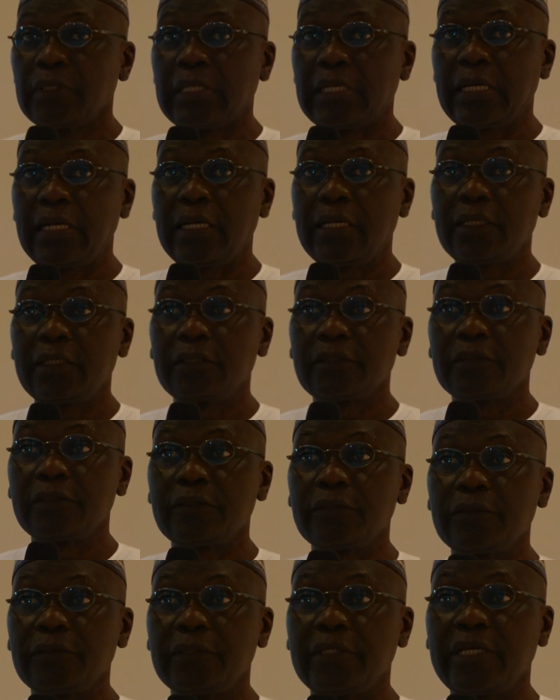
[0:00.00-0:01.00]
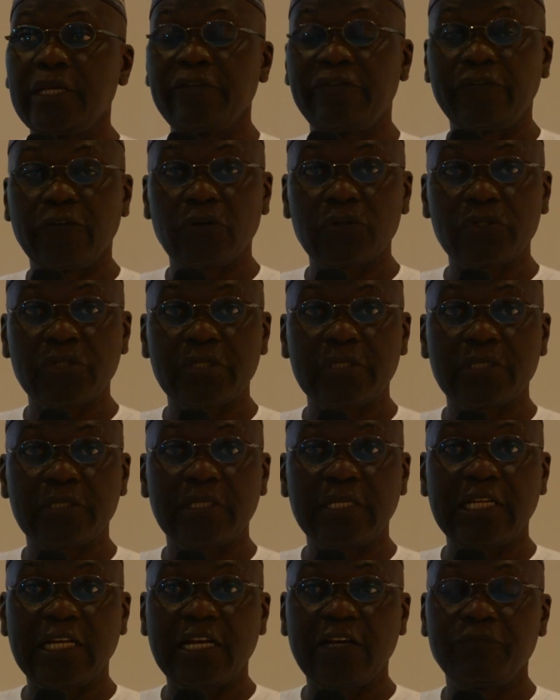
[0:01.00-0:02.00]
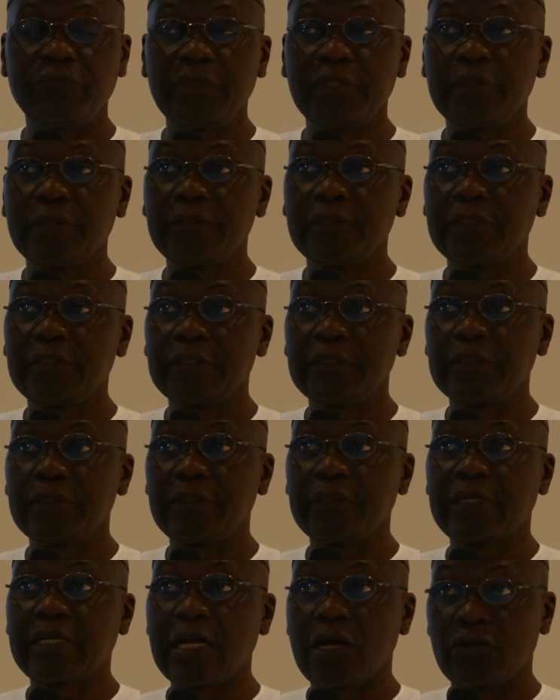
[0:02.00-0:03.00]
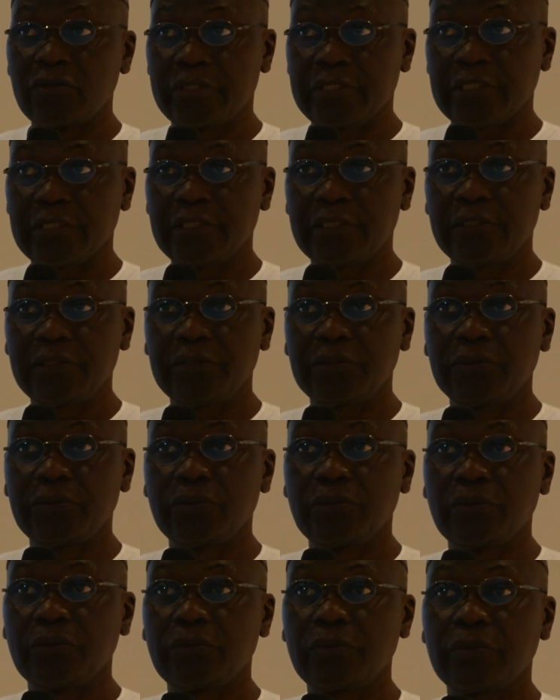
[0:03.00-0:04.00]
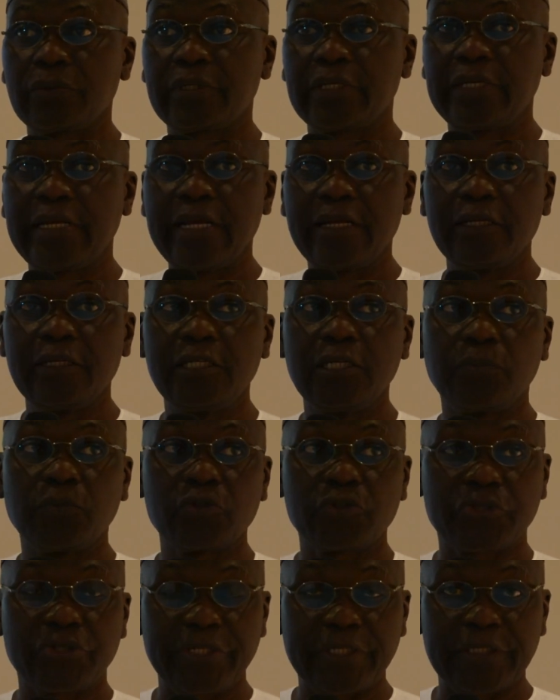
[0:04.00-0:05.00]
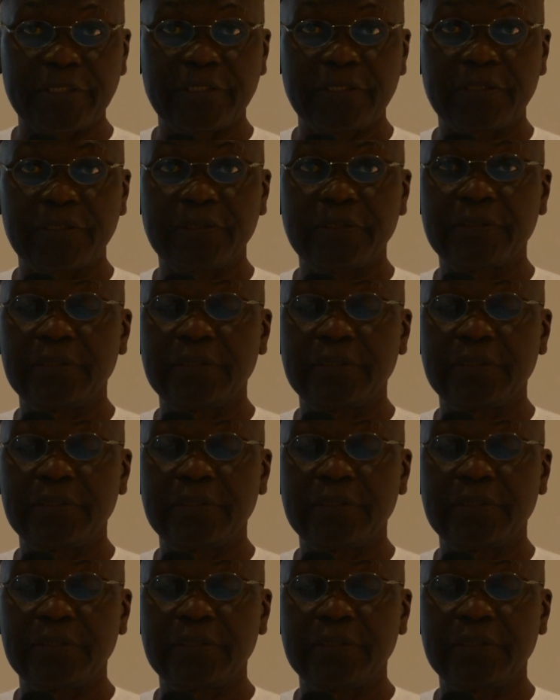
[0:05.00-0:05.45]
And the efforts that have been recounted, clearly demonstrate